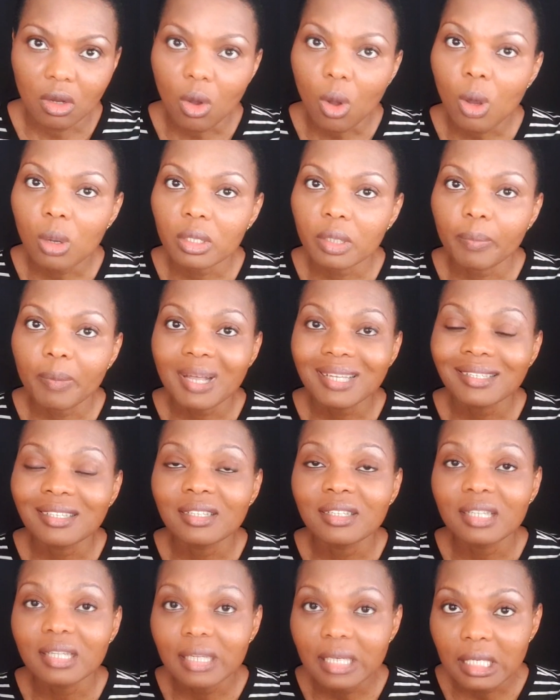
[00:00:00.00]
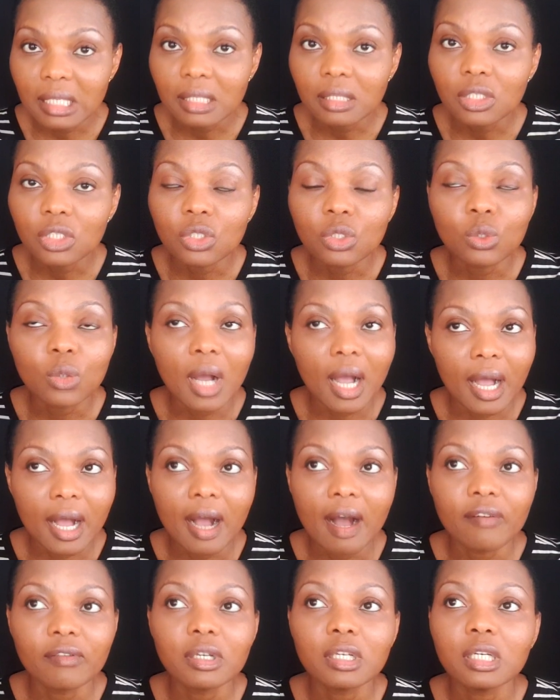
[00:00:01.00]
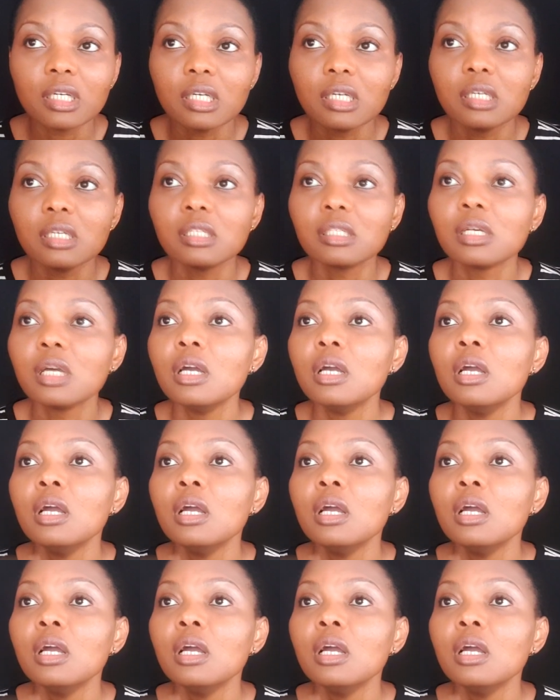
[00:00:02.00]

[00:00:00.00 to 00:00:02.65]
All the person needs to have is